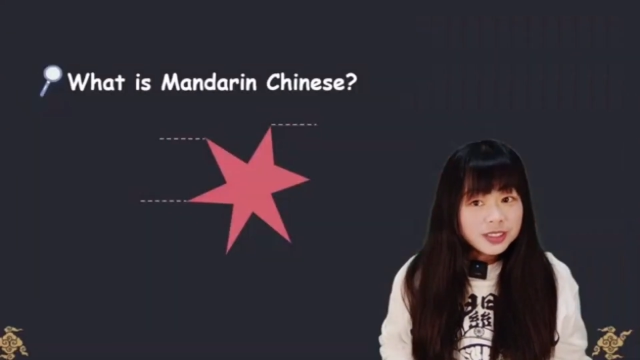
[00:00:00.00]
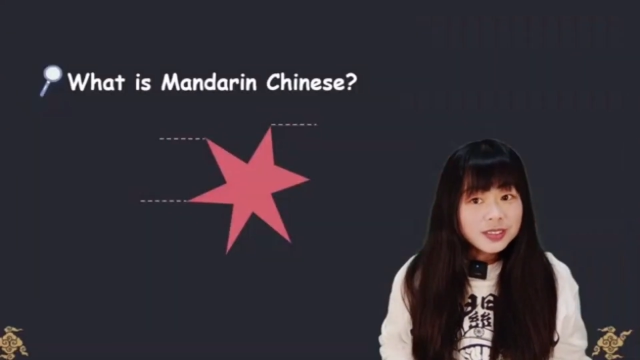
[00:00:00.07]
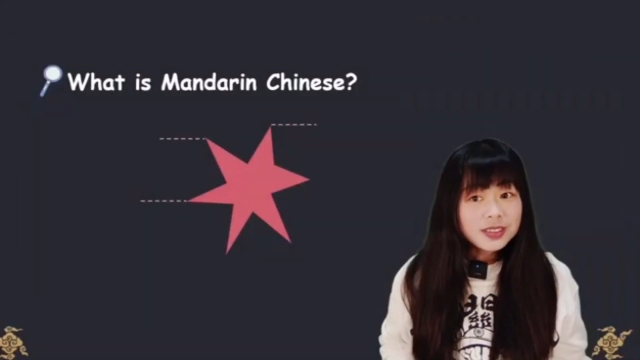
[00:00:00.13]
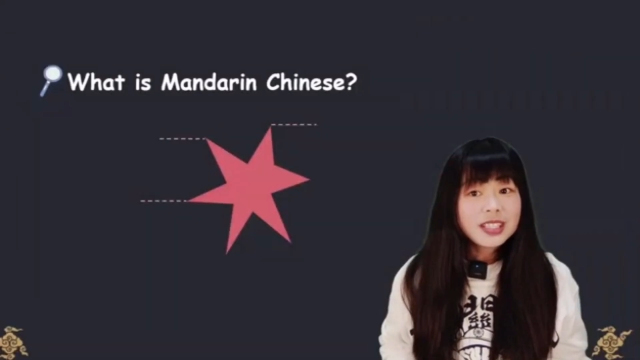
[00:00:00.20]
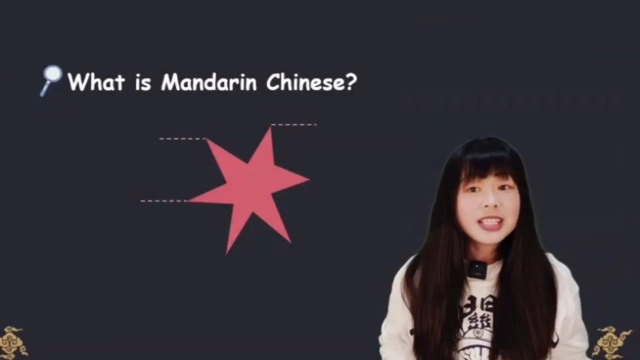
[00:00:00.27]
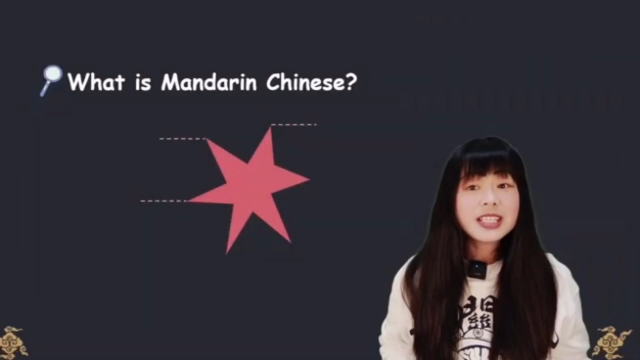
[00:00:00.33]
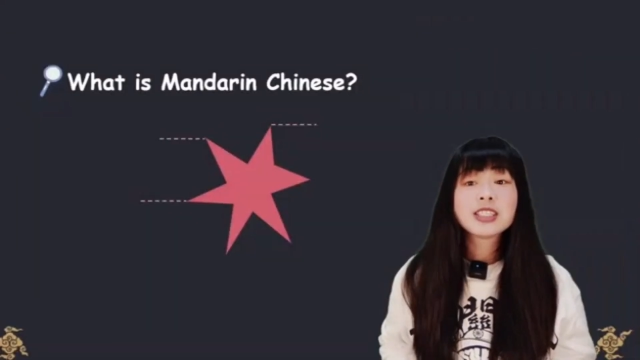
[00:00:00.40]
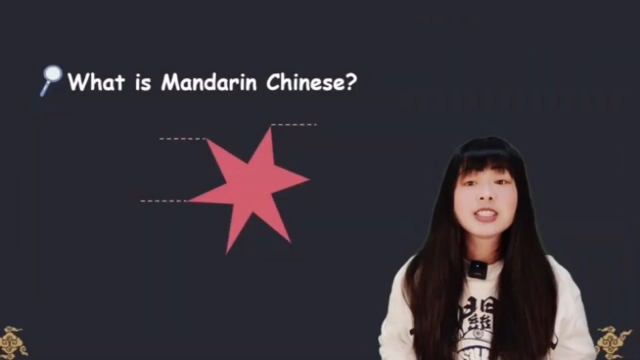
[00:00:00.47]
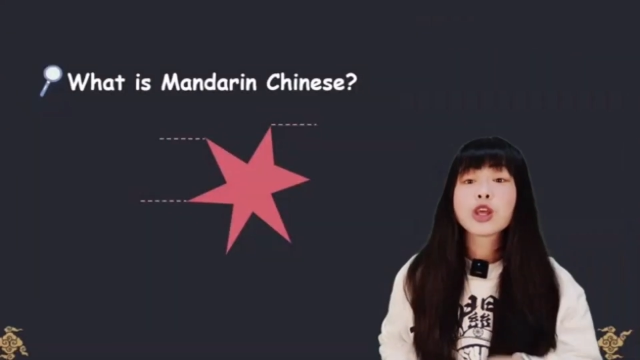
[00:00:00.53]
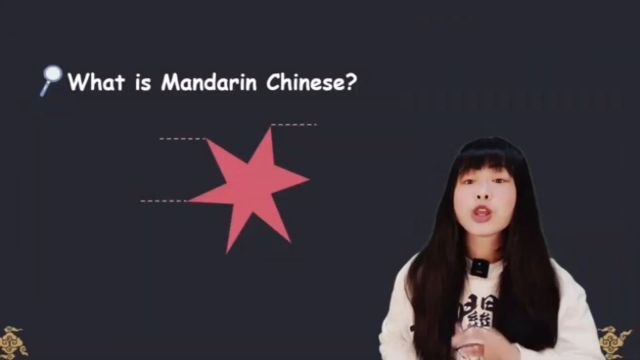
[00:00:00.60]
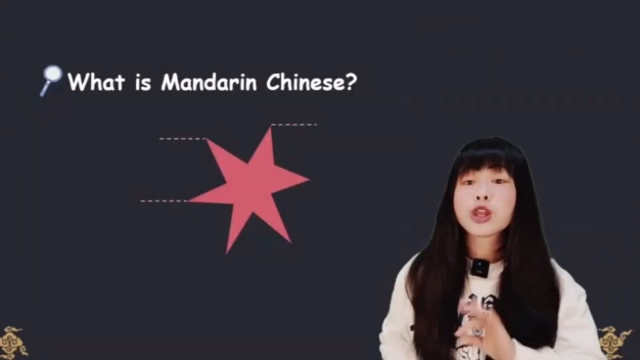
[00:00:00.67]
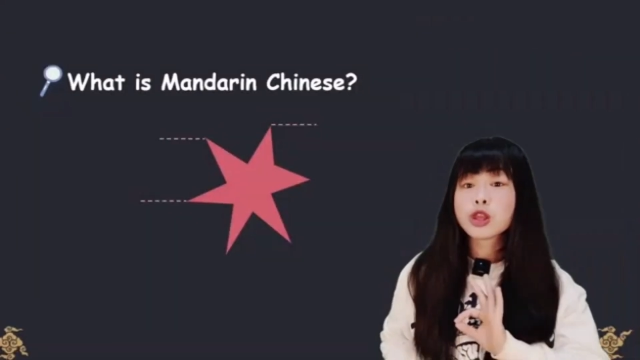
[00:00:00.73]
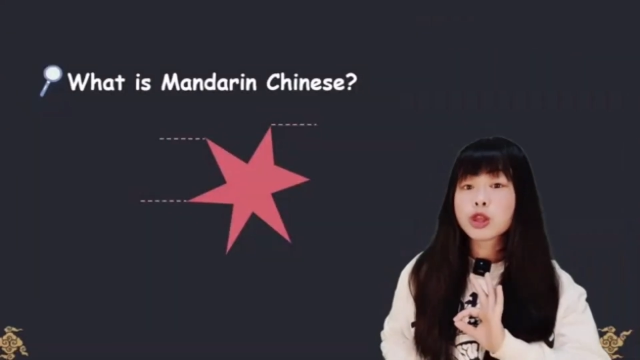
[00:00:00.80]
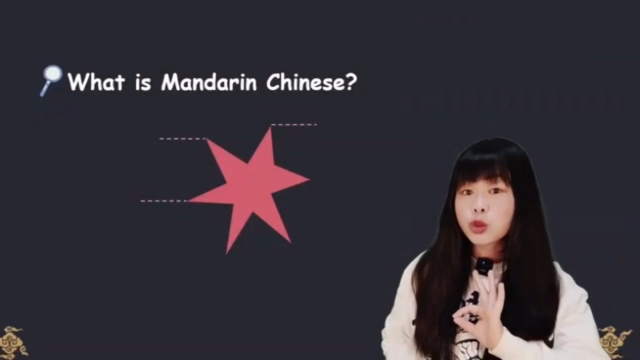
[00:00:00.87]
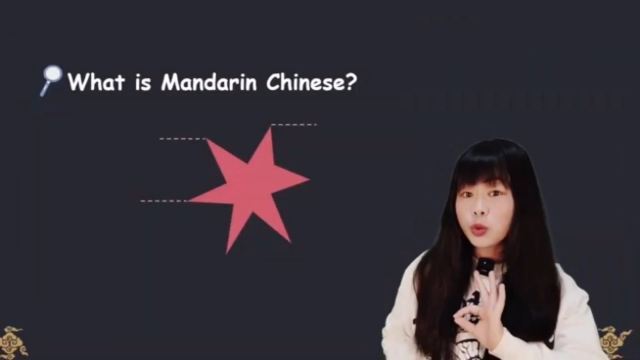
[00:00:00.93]
these
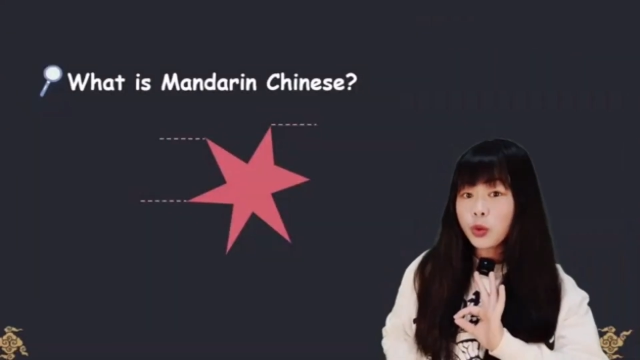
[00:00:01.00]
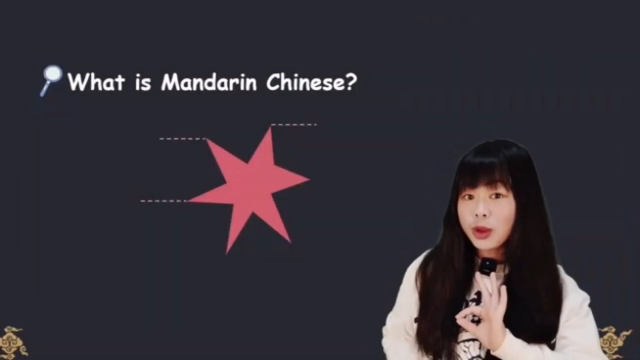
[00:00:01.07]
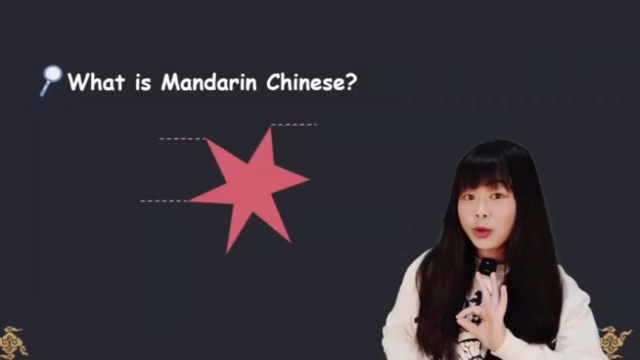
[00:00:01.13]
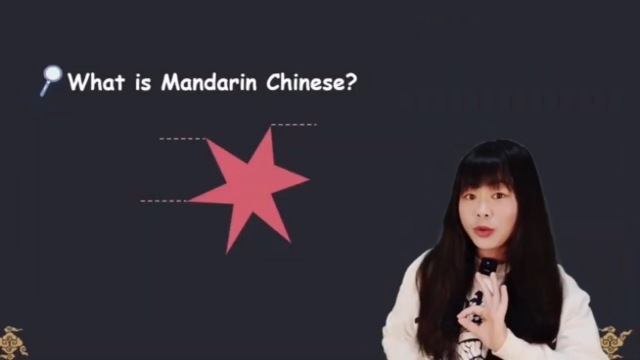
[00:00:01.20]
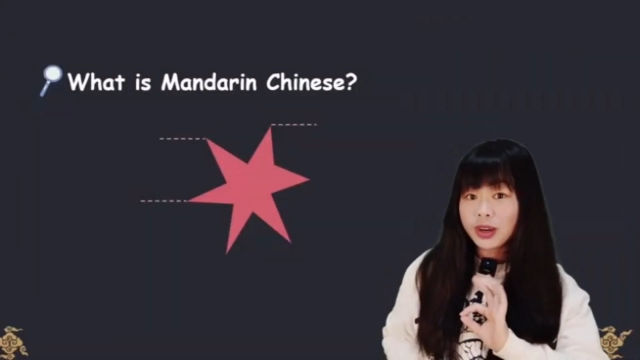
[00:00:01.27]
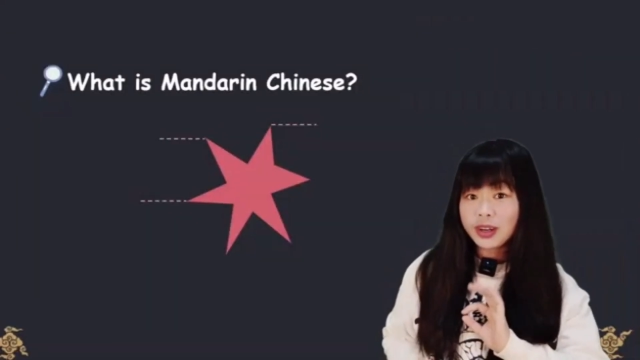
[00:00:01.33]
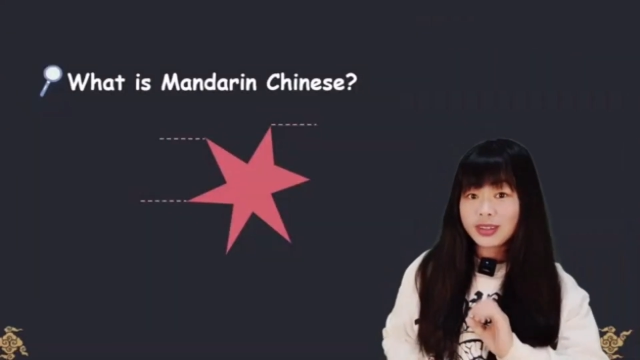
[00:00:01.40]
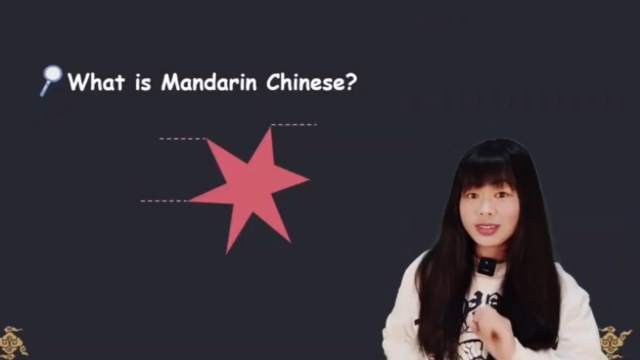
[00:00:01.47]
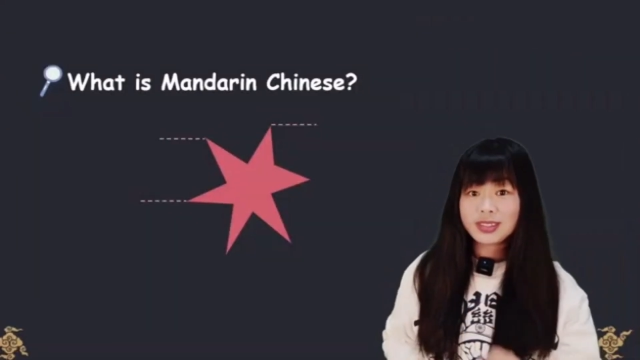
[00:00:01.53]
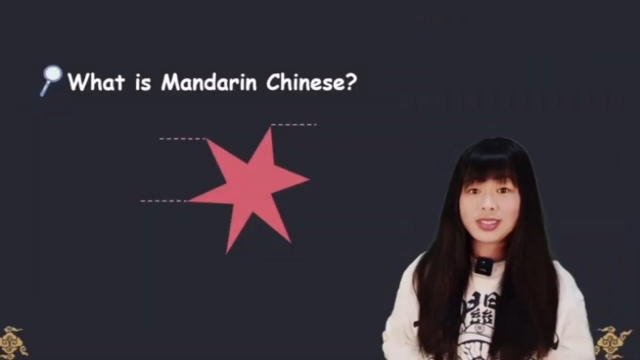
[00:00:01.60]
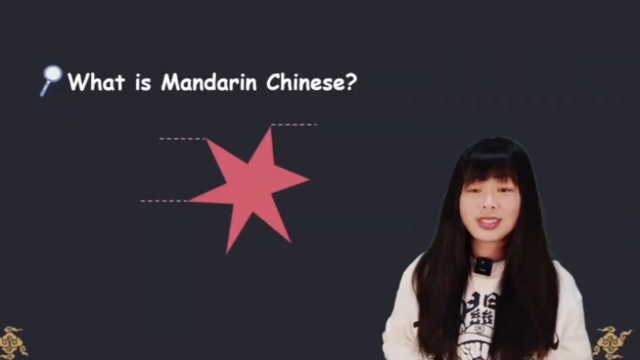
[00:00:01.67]
three words.